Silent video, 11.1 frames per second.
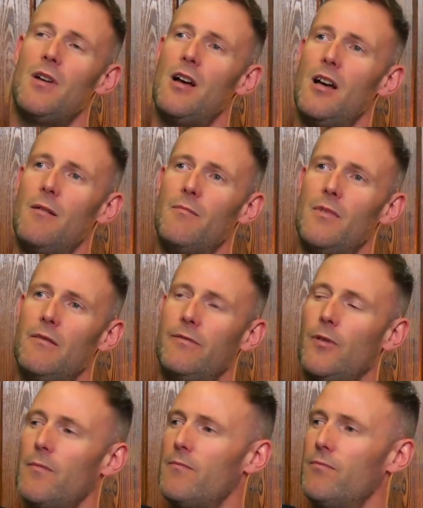And
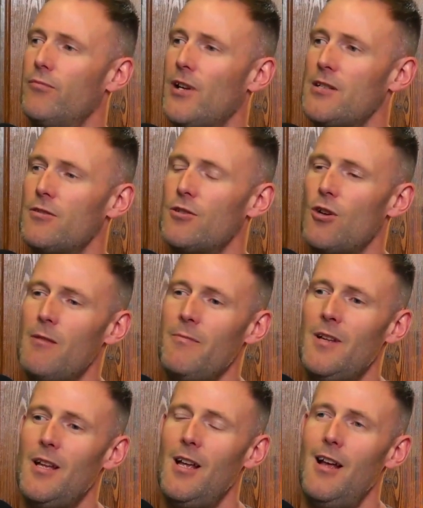from present time,
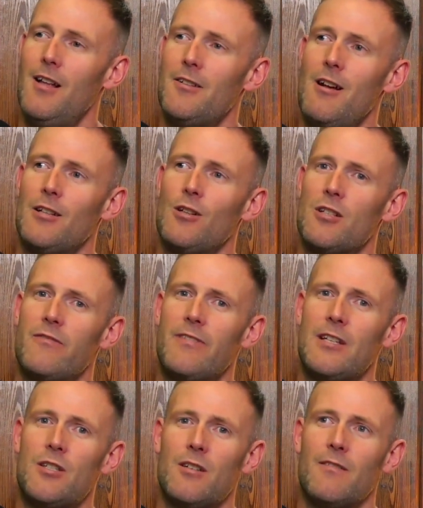I don't know. I'd like to
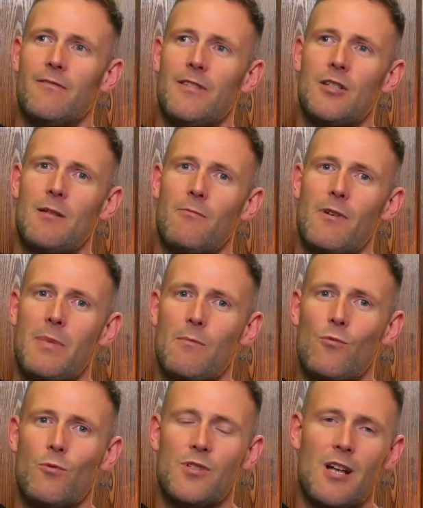fish somewhere a bit
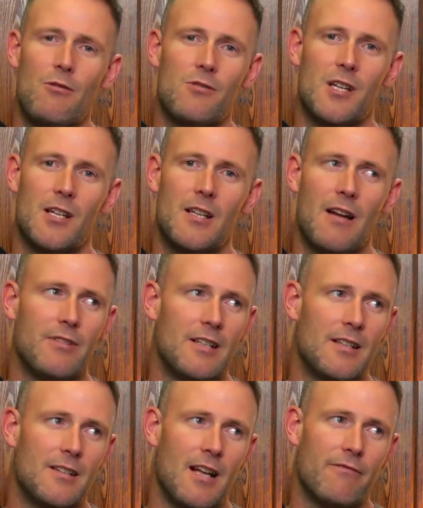more Stokesy. Lovely
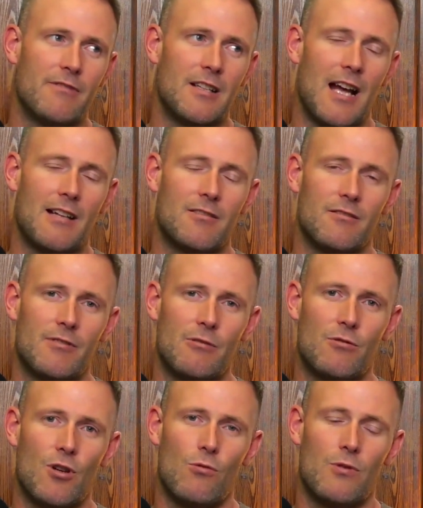lad,
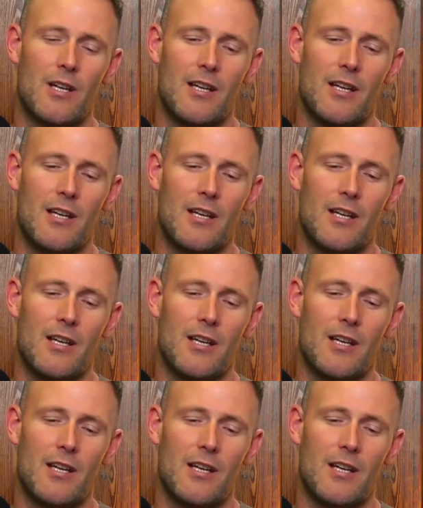real cool kid.